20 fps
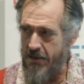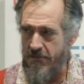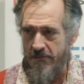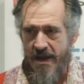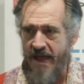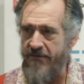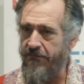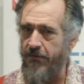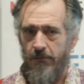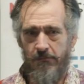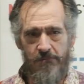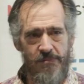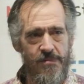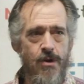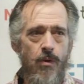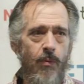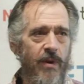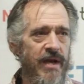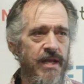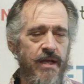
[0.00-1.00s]
never
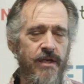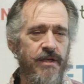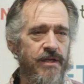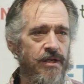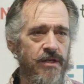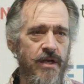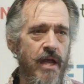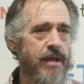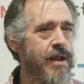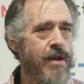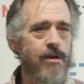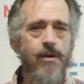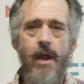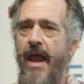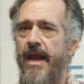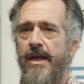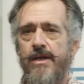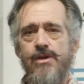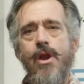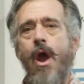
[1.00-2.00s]
knew any indigenous, and I
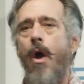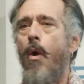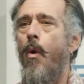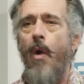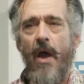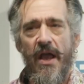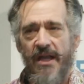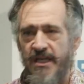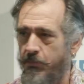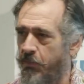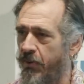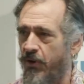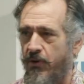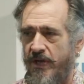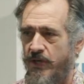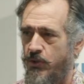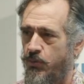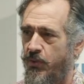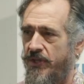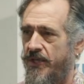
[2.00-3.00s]
had no
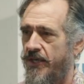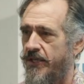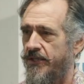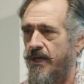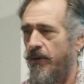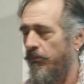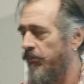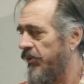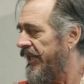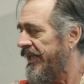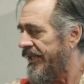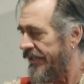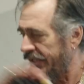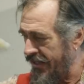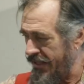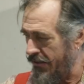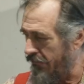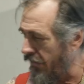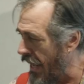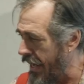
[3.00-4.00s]
experience with this,
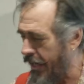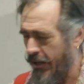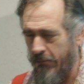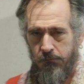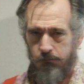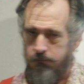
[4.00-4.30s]
completely like